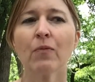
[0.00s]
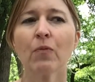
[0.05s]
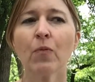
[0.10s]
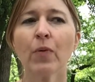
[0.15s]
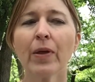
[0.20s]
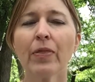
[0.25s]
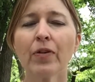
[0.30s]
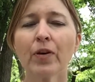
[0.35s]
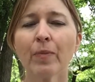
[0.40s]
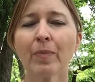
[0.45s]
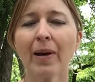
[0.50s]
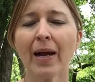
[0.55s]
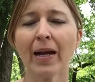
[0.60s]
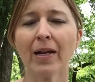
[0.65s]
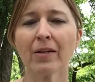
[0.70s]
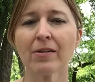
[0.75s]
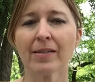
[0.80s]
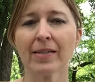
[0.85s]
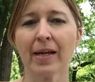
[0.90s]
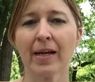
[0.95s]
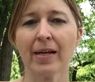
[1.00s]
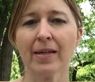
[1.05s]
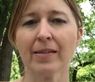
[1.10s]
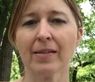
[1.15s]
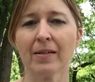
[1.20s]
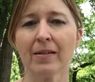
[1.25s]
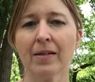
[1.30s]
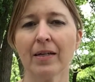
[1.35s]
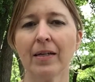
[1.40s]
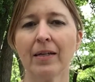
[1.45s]
with their buyer's
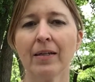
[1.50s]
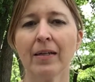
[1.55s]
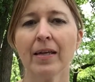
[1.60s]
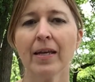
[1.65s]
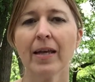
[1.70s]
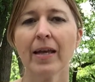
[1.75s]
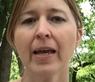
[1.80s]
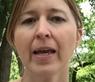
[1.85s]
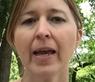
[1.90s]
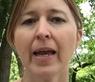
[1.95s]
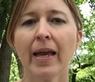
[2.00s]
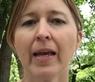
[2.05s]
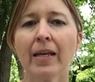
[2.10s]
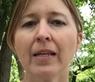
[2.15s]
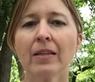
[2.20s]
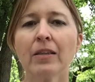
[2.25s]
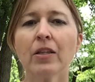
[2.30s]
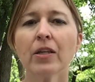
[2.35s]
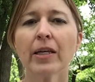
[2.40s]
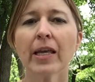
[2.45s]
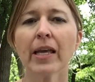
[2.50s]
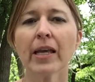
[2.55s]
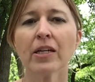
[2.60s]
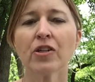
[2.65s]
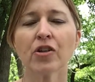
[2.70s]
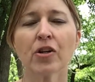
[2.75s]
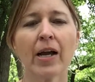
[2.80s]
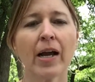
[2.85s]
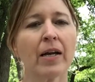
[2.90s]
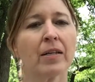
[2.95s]
eyes on and looking
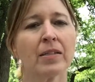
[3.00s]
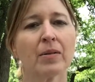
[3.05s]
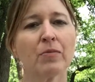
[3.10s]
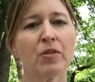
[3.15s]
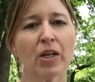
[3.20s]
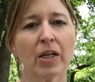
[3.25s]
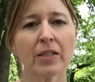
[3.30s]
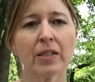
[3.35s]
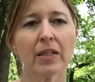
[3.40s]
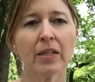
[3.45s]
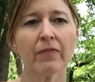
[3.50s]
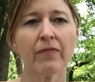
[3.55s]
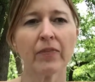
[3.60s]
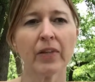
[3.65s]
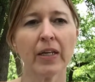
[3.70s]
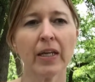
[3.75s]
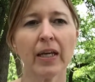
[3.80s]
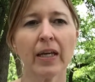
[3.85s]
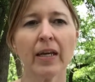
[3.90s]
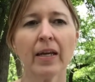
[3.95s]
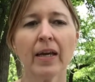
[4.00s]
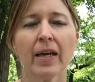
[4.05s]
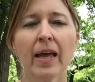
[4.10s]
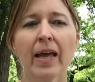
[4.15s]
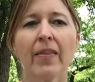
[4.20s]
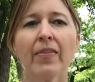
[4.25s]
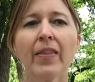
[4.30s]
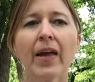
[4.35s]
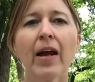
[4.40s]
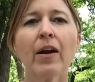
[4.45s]
at your house objectively,
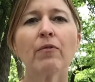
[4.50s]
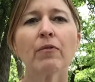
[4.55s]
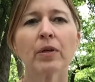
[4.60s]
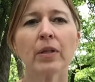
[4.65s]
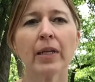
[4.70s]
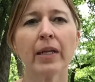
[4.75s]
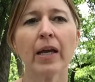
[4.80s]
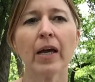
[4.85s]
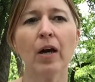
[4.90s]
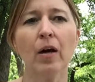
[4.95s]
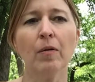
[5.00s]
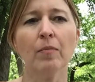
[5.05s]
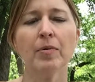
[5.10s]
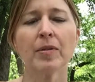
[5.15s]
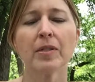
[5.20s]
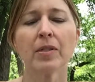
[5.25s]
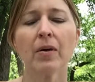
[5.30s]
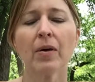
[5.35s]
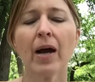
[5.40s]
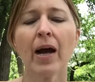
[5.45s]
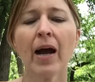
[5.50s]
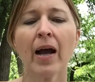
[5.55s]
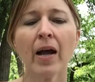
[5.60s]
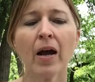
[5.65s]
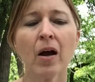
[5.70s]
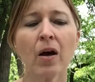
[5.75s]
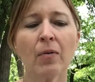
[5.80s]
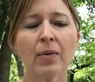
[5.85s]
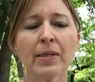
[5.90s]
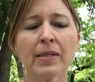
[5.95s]
that really helps. So
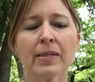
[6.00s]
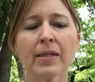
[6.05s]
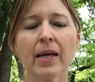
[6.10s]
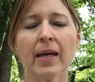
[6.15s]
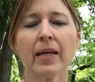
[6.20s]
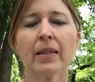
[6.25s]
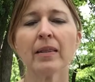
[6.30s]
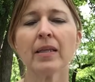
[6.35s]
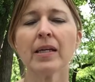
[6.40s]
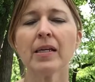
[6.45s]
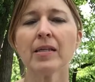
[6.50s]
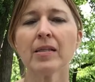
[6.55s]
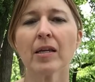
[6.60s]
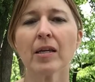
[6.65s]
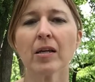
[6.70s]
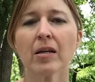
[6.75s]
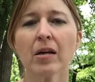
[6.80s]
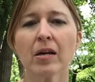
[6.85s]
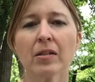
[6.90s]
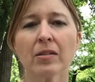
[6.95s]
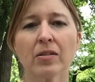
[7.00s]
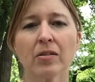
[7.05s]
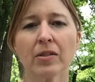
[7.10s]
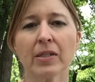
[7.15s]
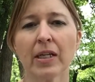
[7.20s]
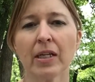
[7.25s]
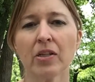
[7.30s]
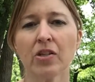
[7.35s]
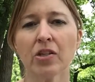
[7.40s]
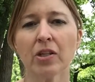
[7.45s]
I always say at least get a
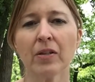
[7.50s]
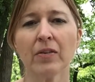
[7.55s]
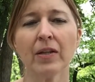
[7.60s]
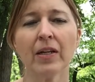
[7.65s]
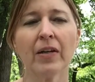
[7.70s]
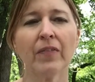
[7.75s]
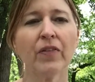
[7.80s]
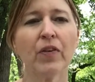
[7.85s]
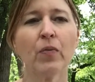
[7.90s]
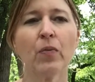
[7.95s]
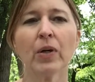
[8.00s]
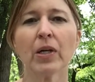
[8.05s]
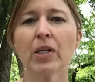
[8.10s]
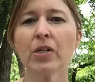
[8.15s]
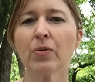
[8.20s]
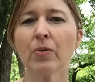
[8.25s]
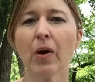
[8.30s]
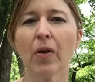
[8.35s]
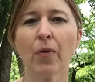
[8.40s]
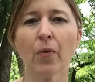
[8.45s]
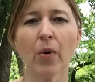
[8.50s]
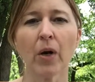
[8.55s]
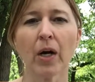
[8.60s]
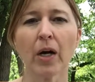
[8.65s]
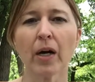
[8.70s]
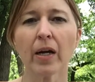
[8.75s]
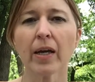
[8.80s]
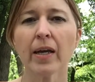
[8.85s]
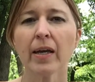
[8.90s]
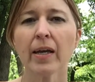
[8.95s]
consultation. Then if you want to do all the
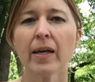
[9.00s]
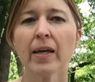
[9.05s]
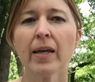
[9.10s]
work